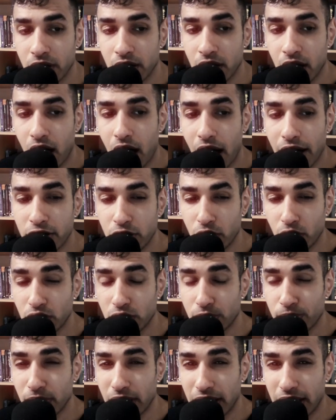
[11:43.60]
I
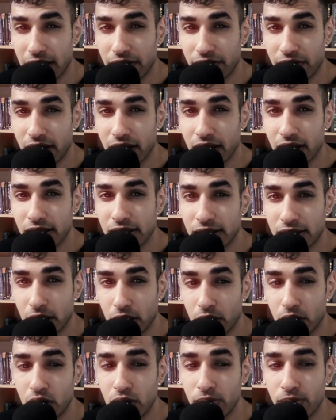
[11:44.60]
don't believe,
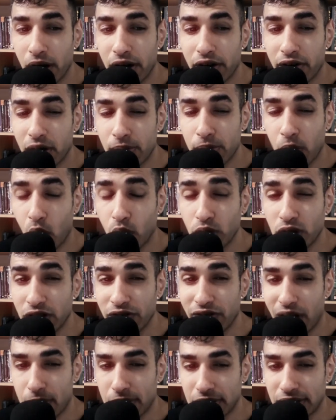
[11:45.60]
so my reporting
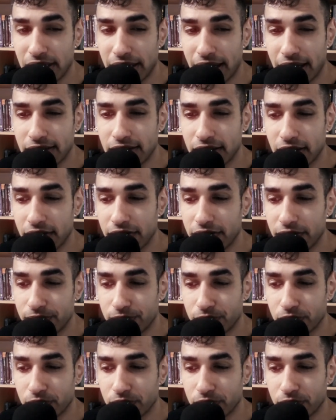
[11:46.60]
verb is negative.